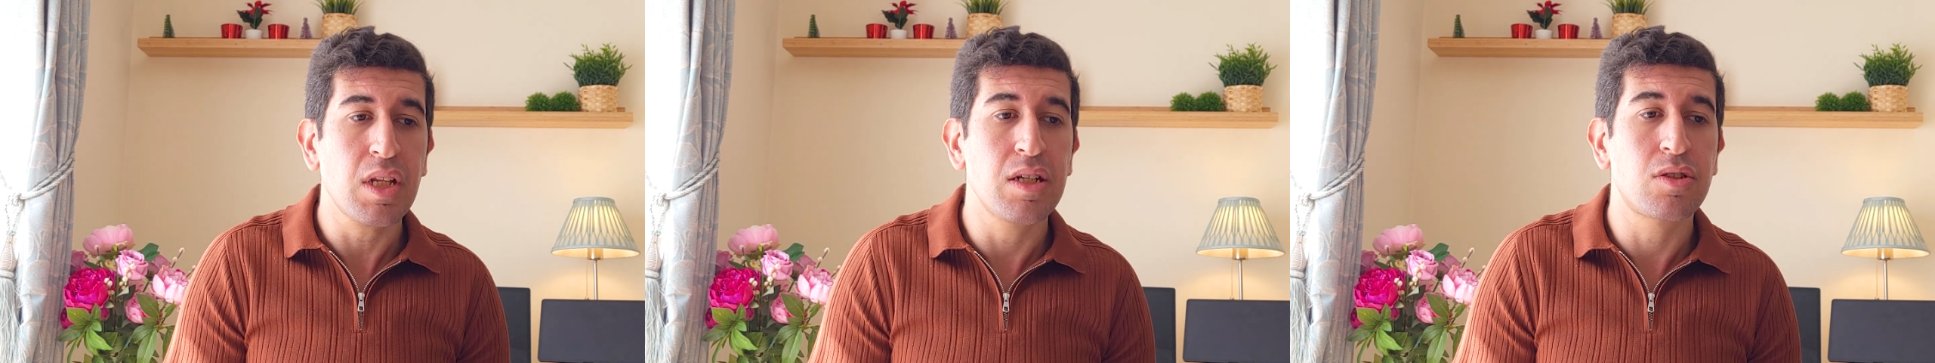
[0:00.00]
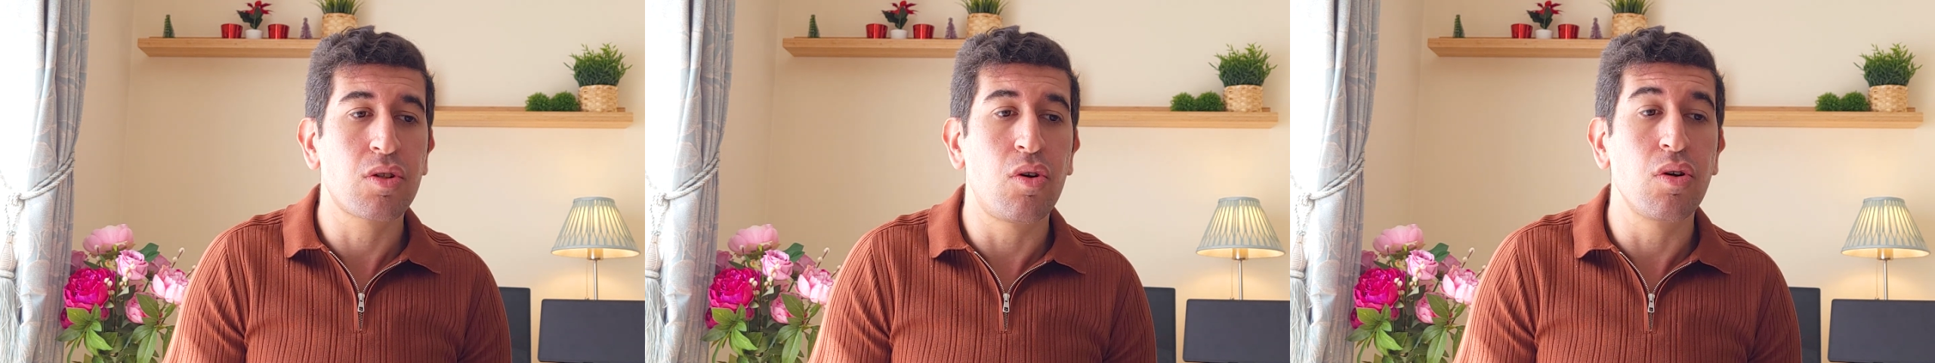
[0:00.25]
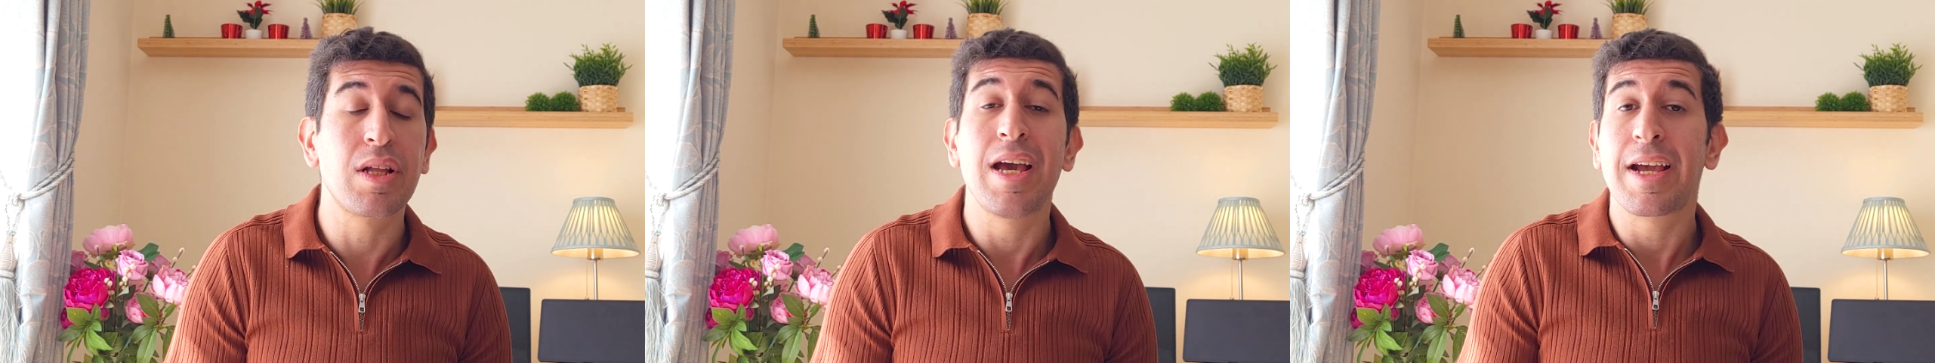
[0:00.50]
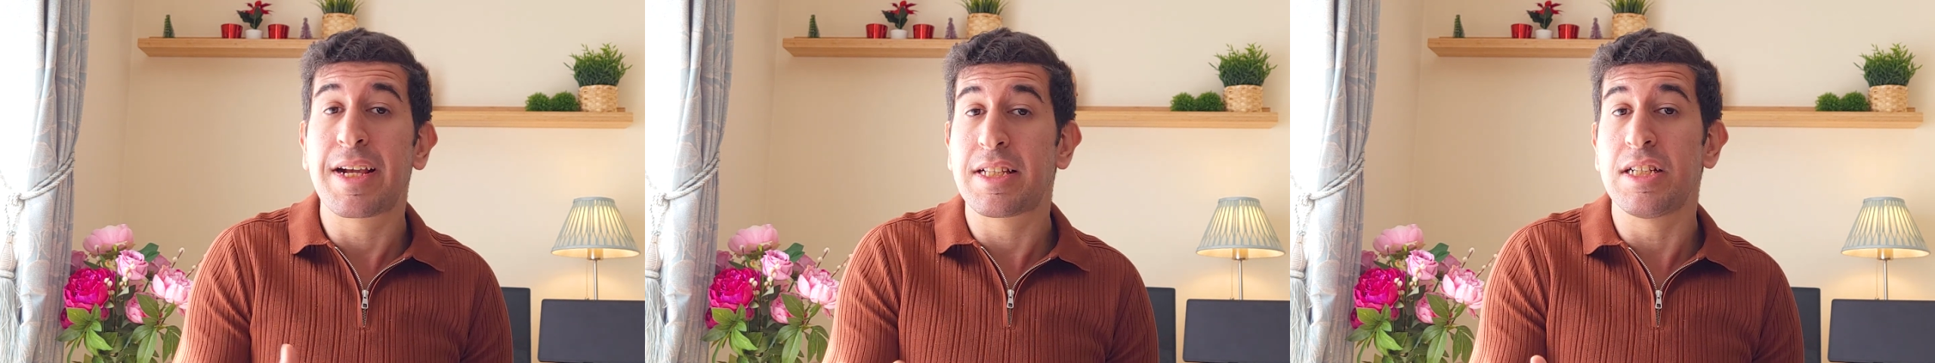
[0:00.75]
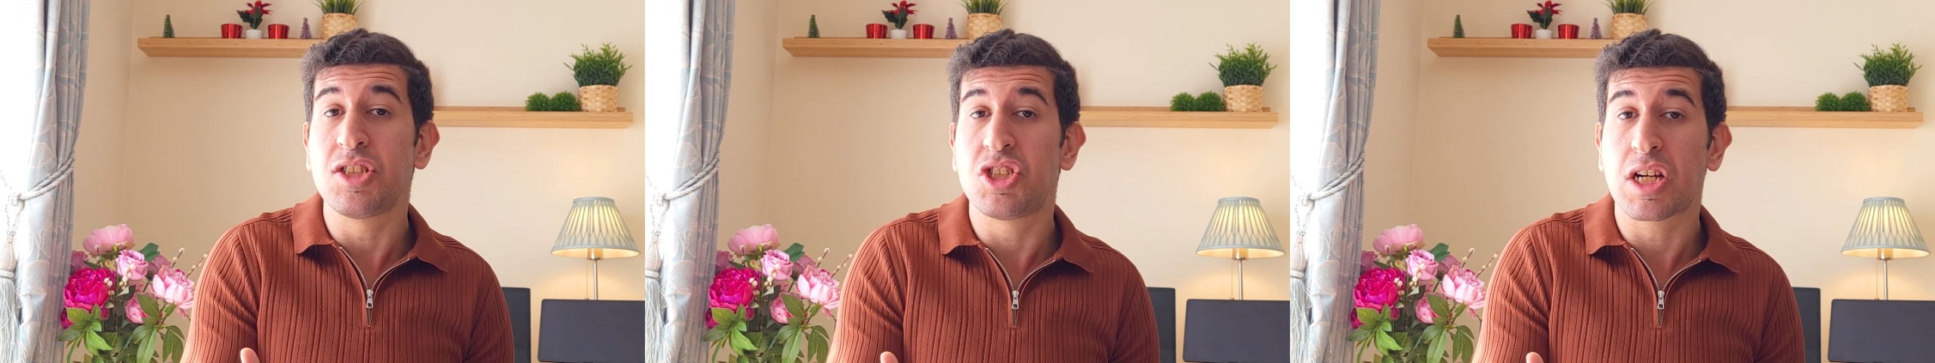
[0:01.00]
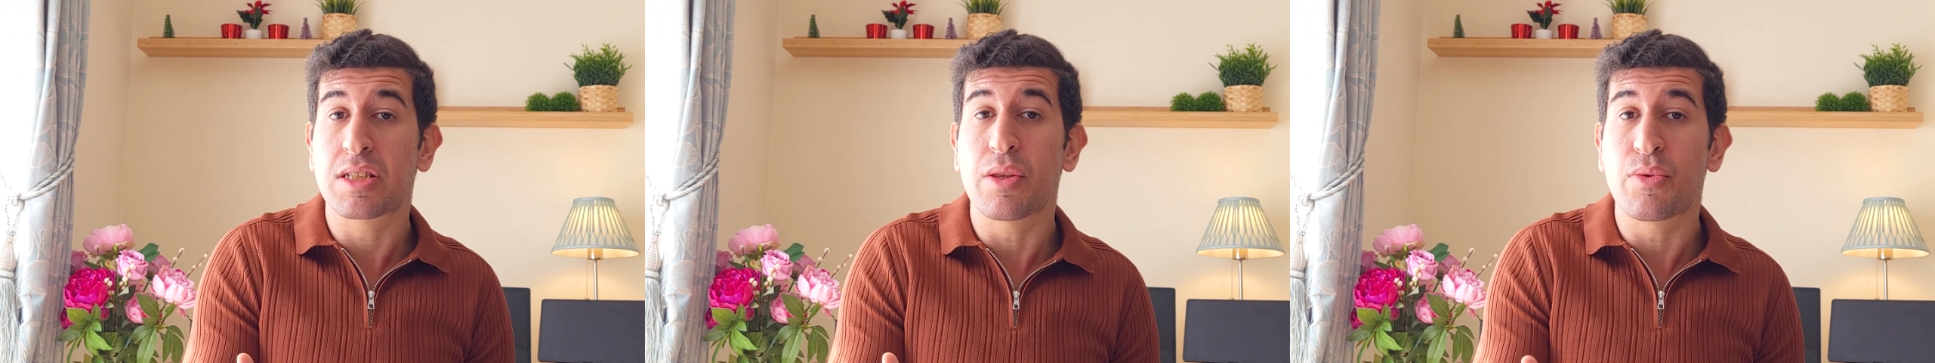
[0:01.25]
it's called Git
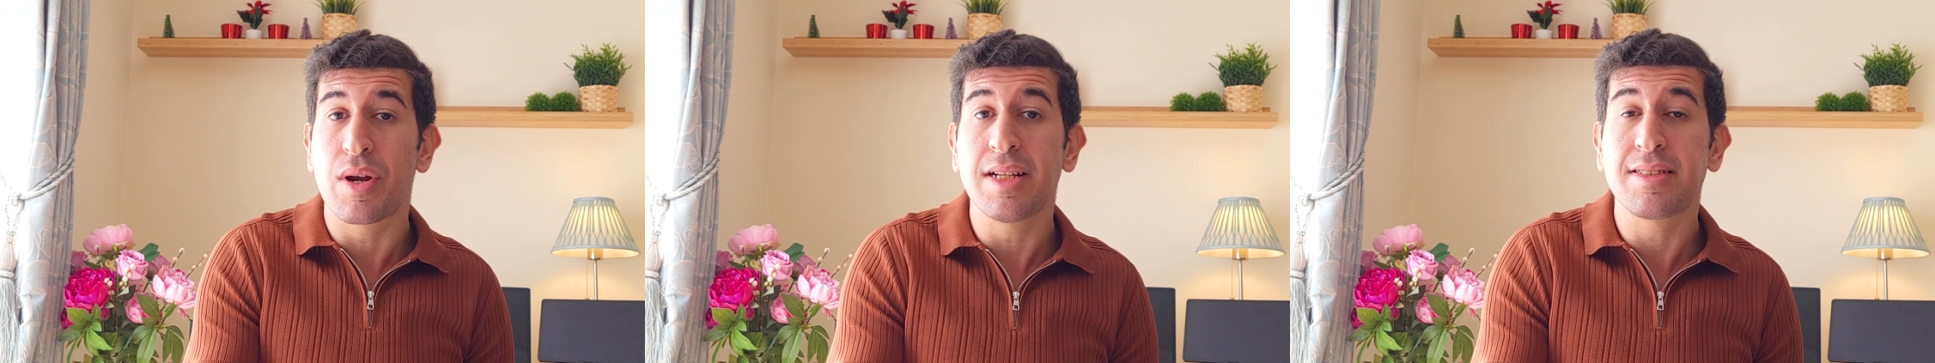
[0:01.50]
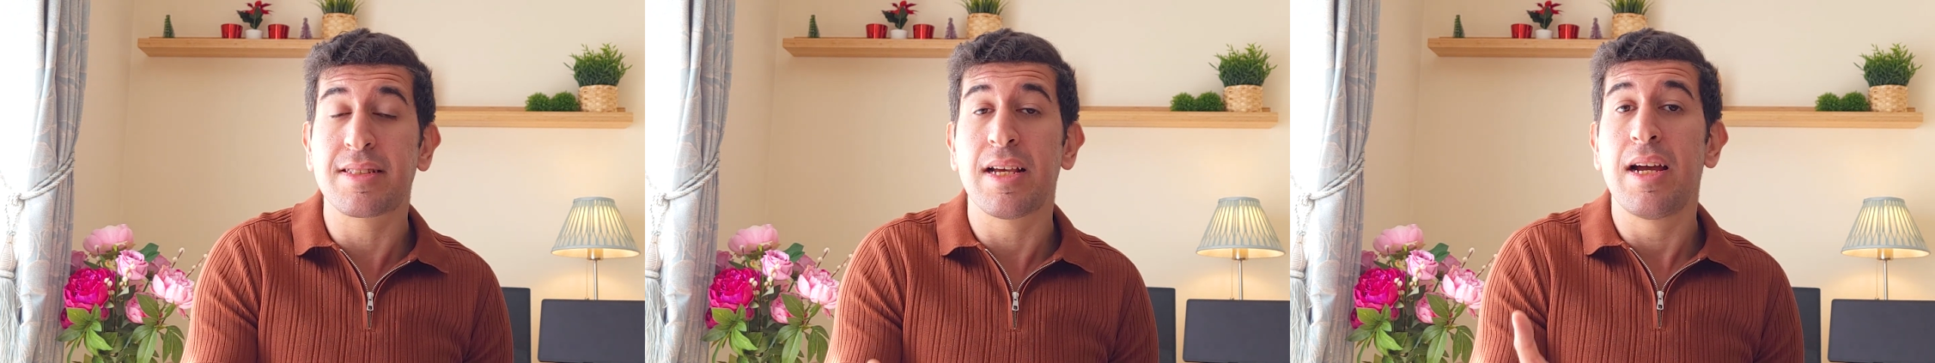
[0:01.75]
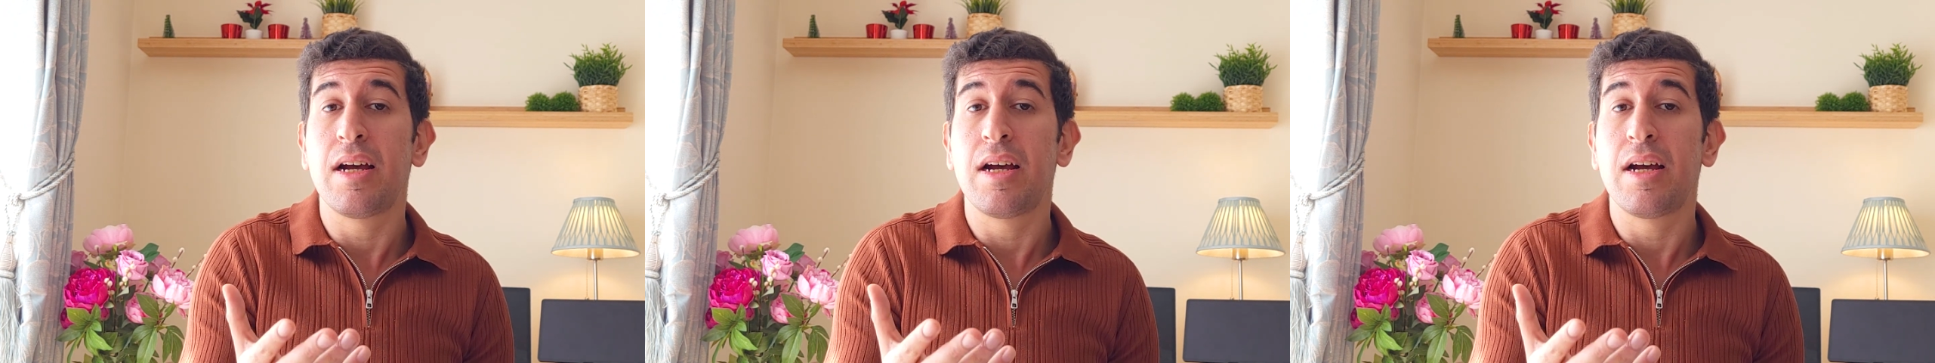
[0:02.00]
Injected Threats.